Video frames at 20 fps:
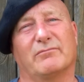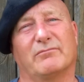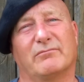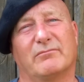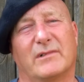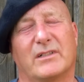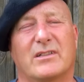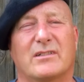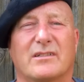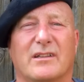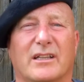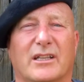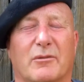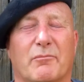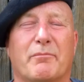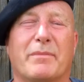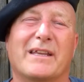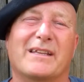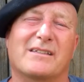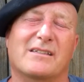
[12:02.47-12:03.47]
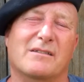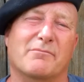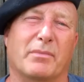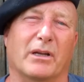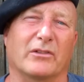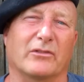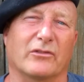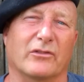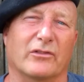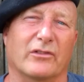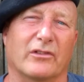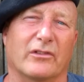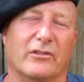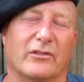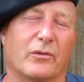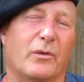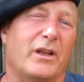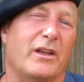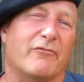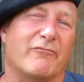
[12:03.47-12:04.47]
which is like a big sponge.
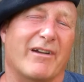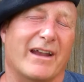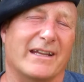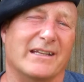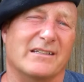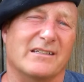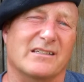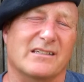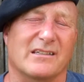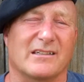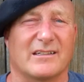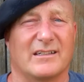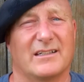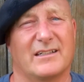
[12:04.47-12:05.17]
So when it rains,